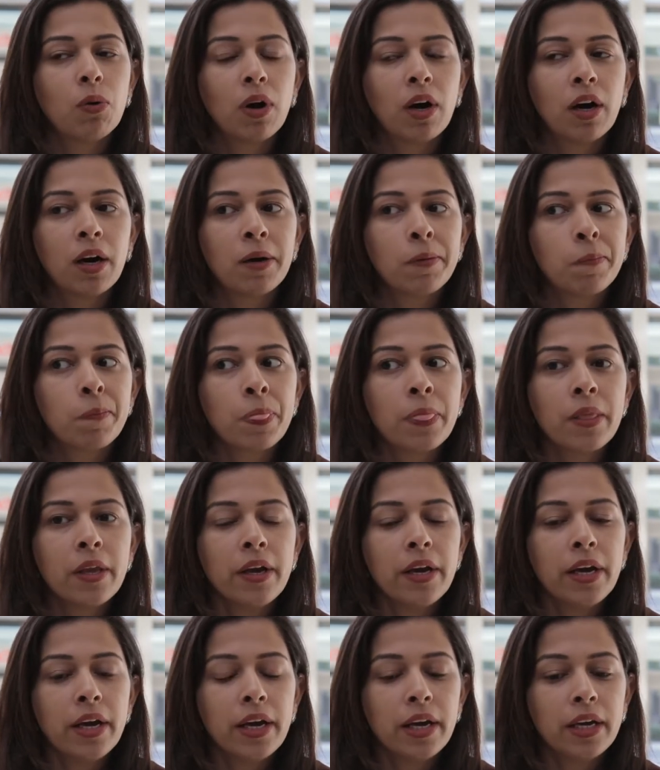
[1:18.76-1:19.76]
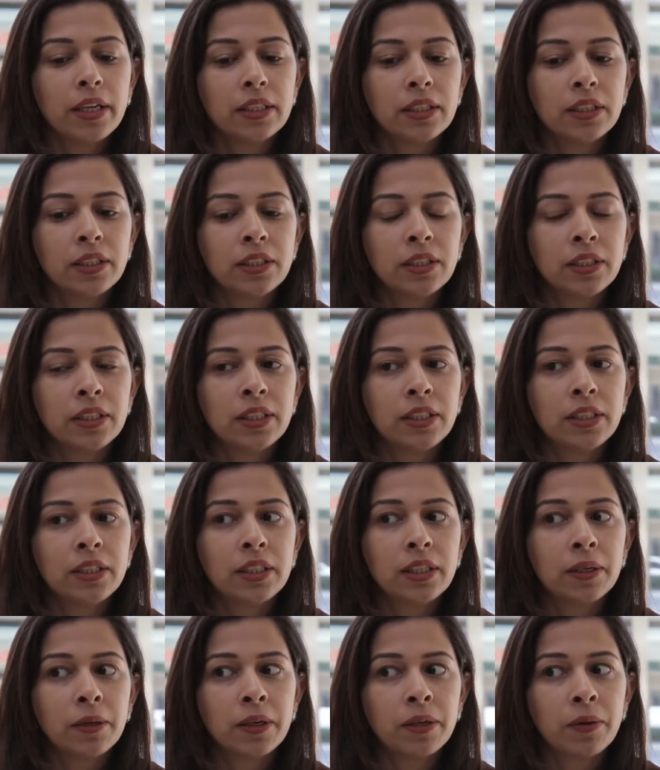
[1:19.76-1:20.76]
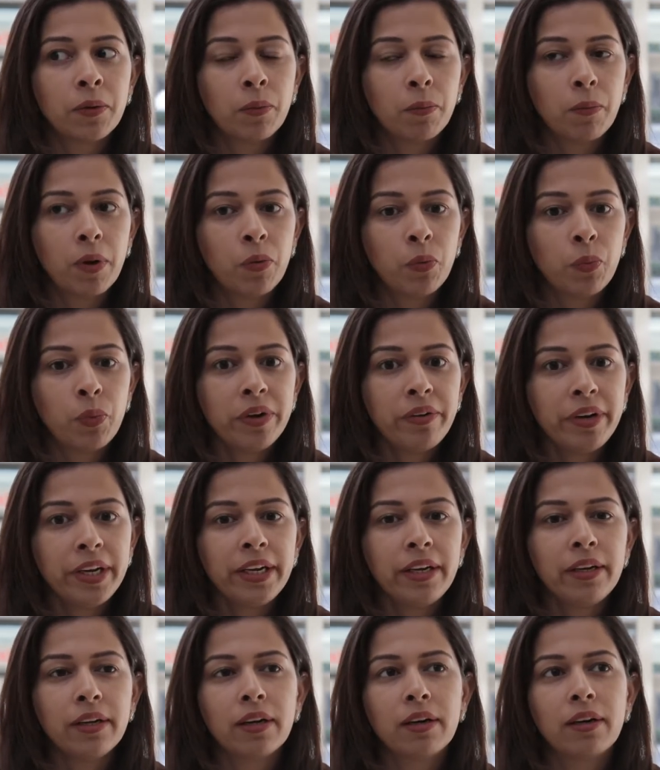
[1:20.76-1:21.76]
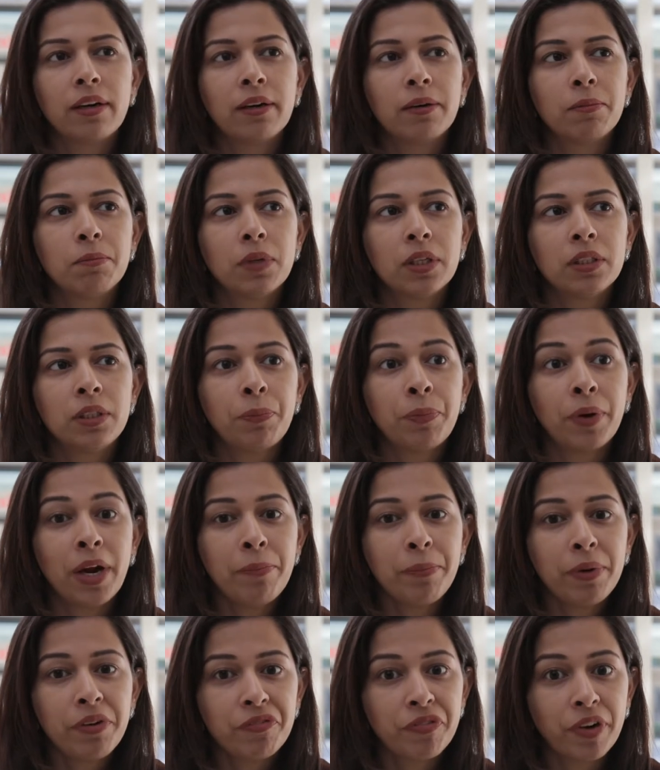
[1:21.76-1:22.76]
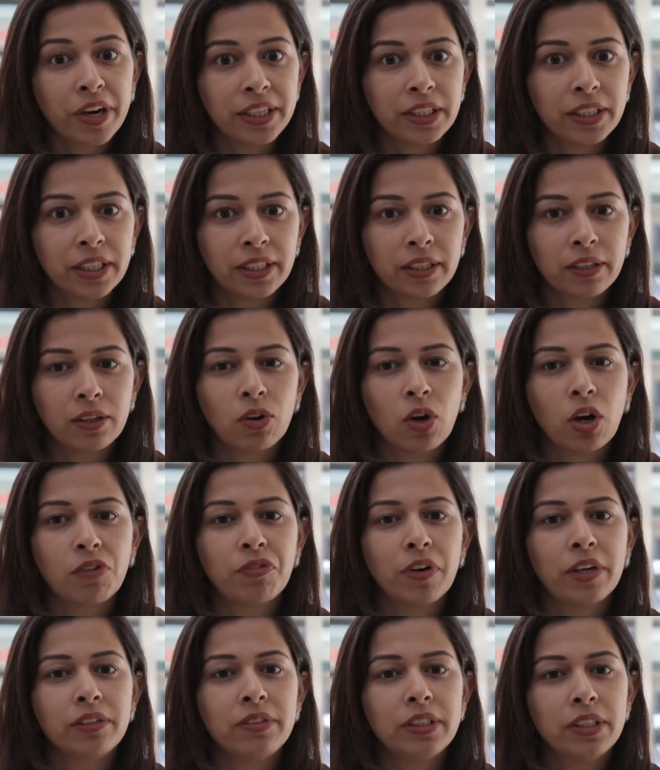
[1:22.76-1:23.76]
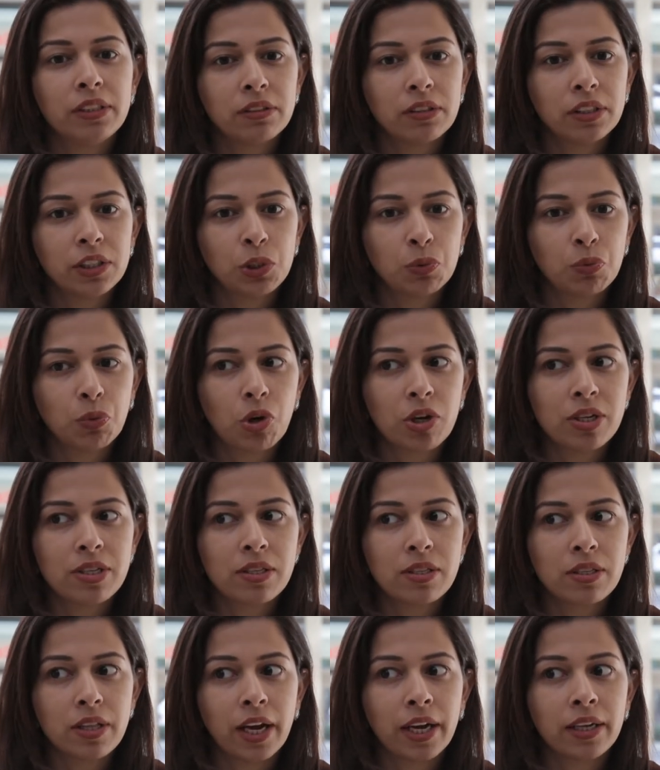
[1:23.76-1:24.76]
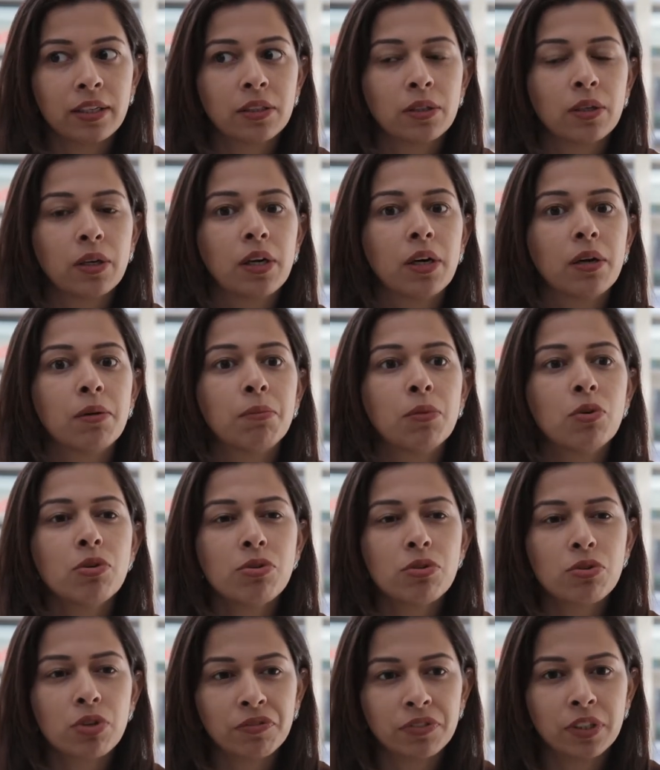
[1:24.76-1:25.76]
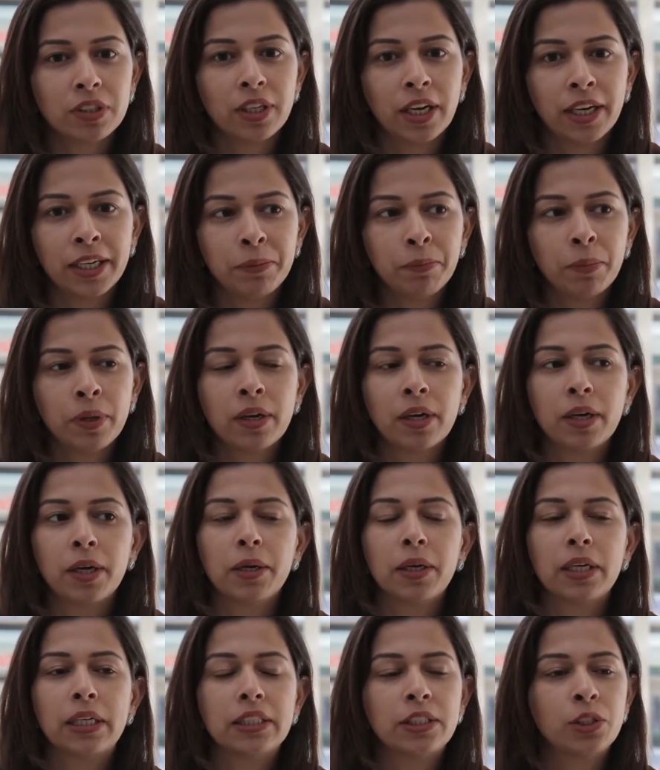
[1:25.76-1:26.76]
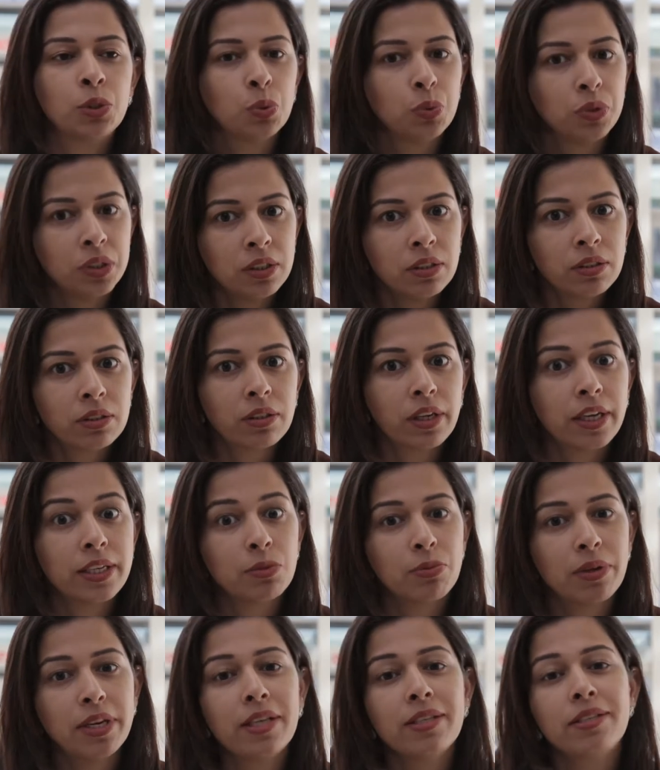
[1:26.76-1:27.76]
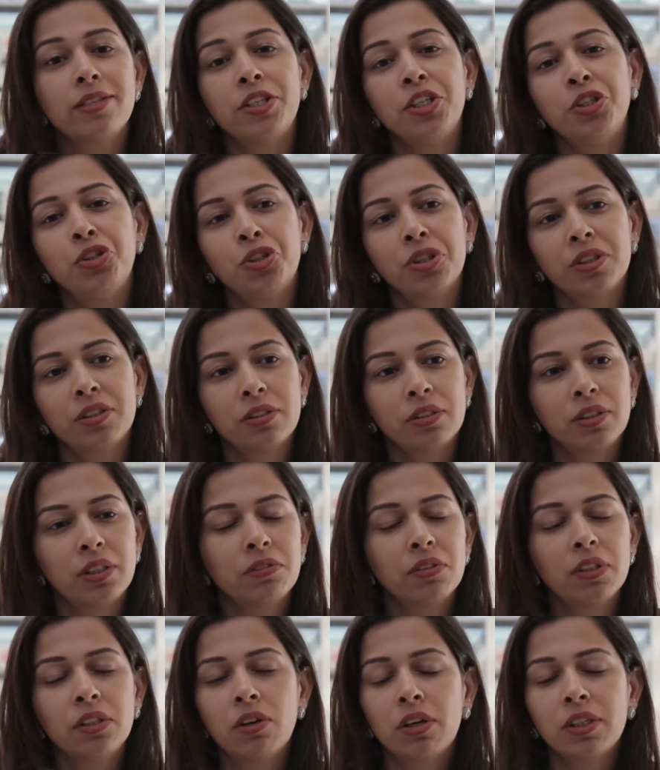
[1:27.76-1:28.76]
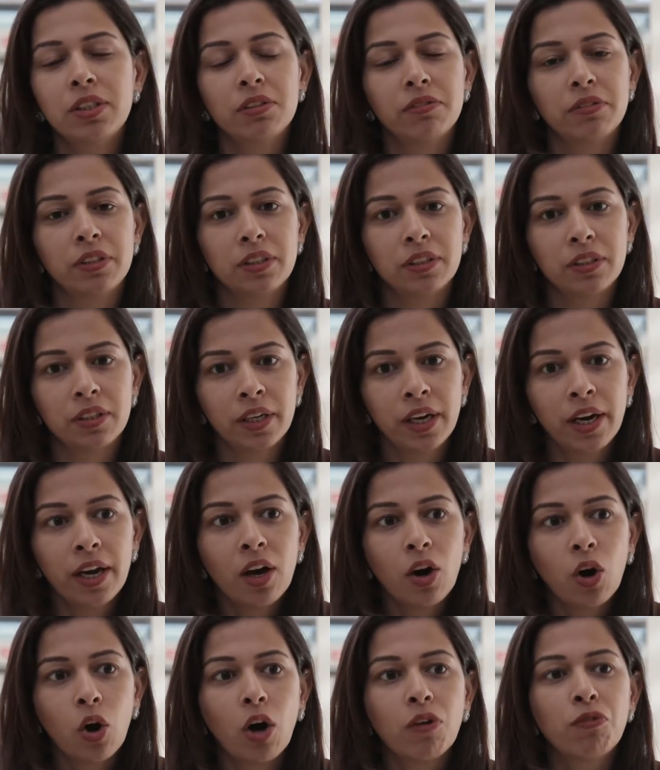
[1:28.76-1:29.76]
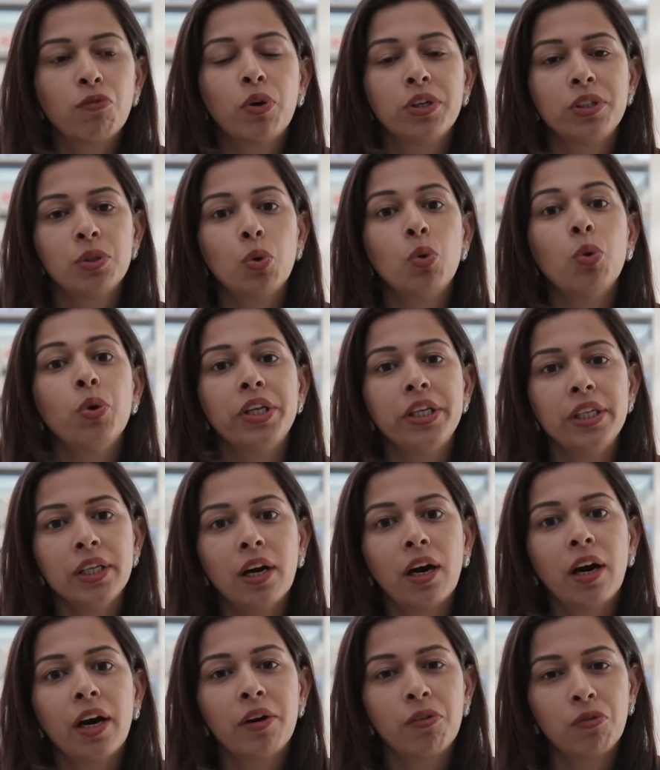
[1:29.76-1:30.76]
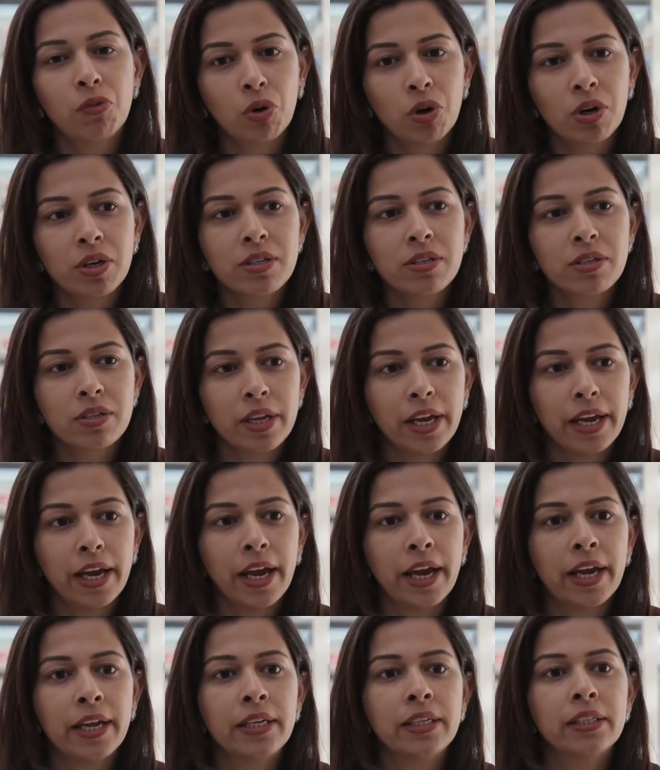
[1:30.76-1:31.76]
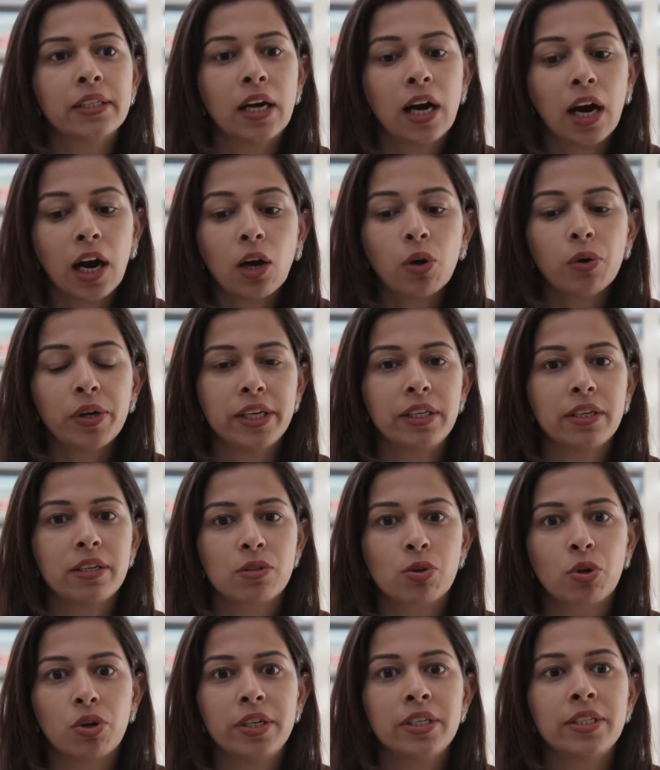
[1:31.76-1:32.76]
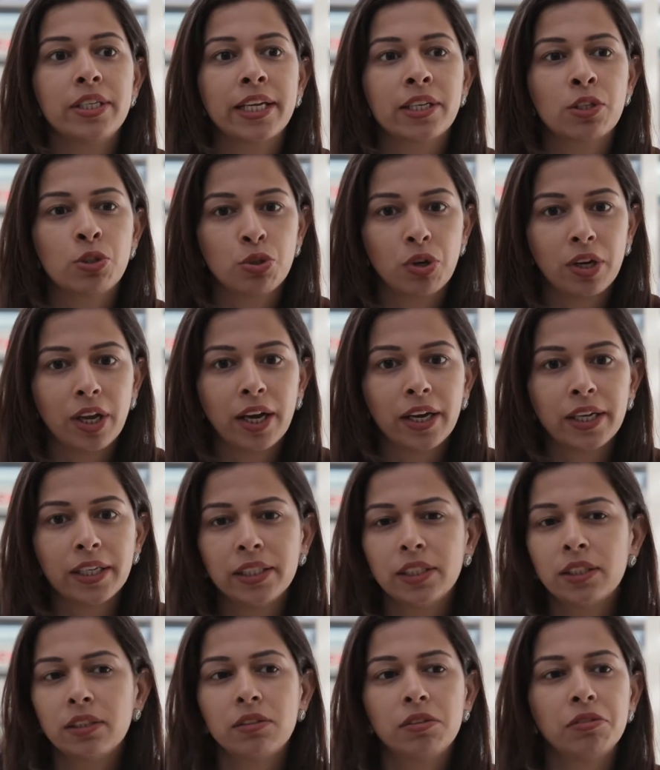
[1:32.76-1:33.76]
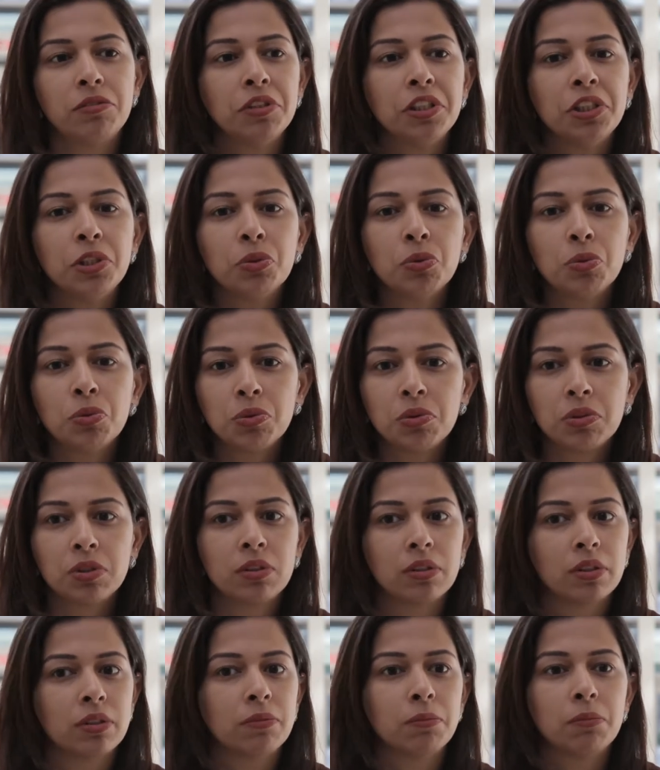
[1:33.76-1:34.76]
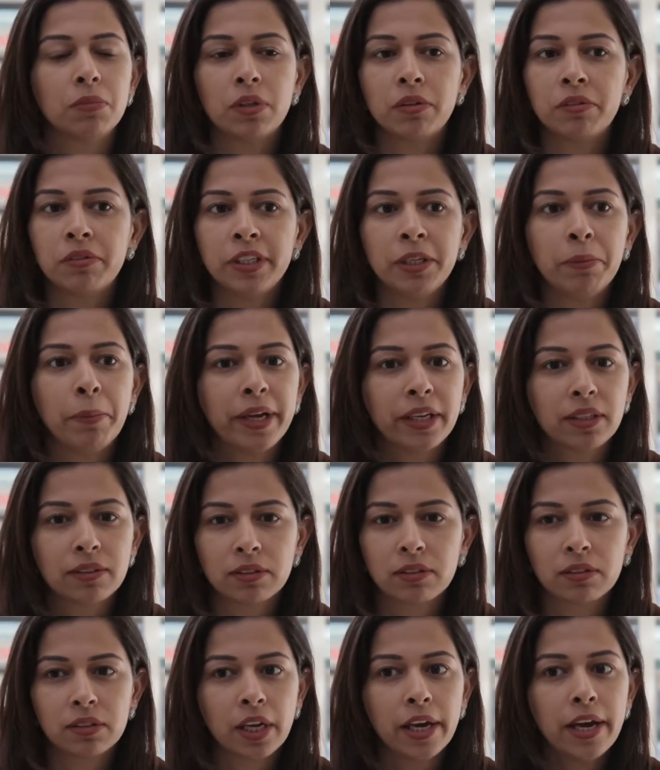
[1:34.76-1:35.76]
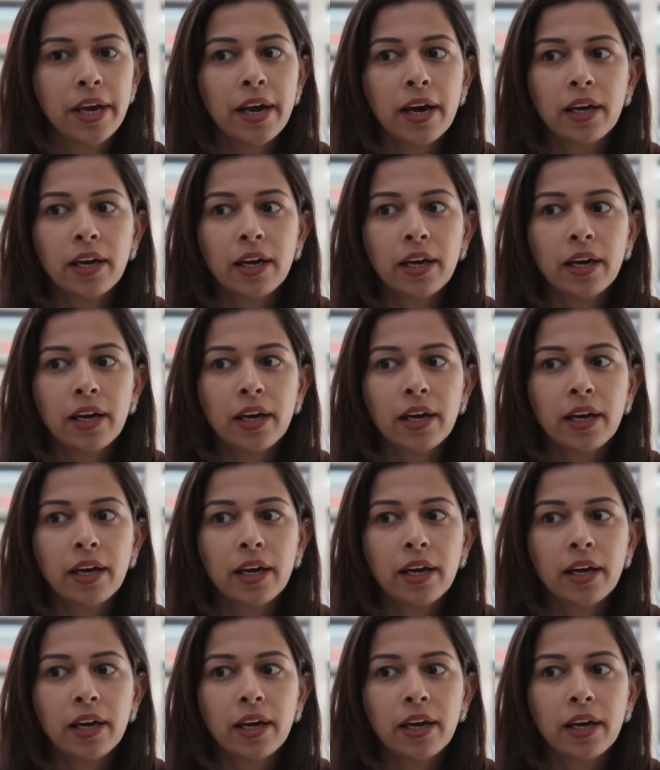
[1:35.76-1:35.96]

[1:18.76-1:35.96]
Um, the very um, the primary finding of our research was that most of the time students as well as teachers they were not aware of what OER was and how it is contextualized, reused, remixed.